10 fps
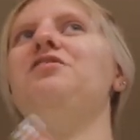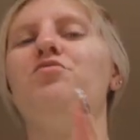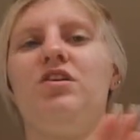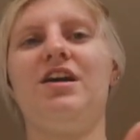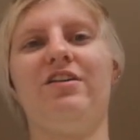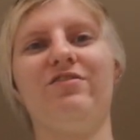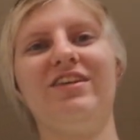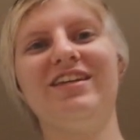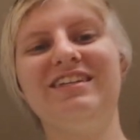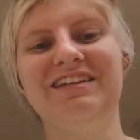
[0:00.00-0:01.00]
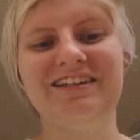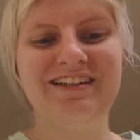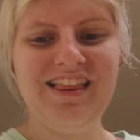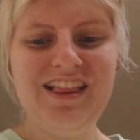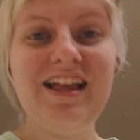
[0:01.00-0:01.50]
gonna freak out over this.
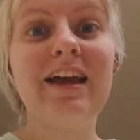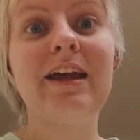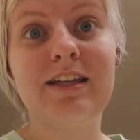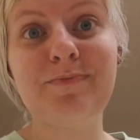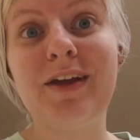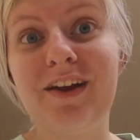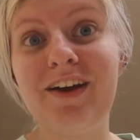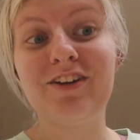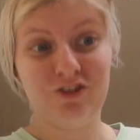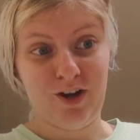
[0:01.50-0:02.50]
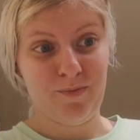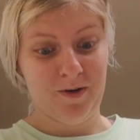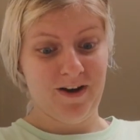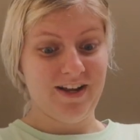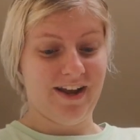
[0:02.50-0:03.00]
It has been a trip
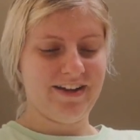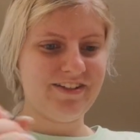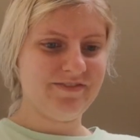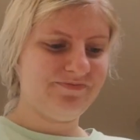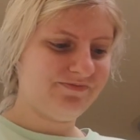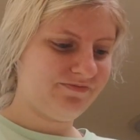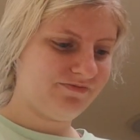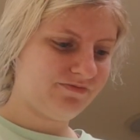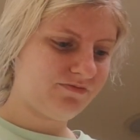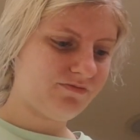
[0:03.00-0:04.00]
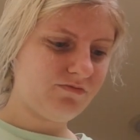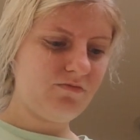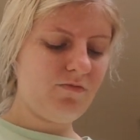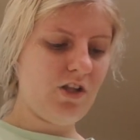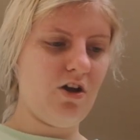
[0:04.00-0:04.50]
already, guys.
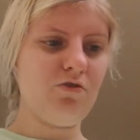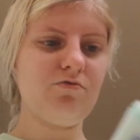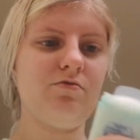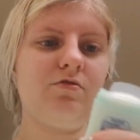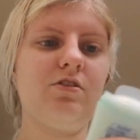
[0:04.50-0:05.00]
Oh,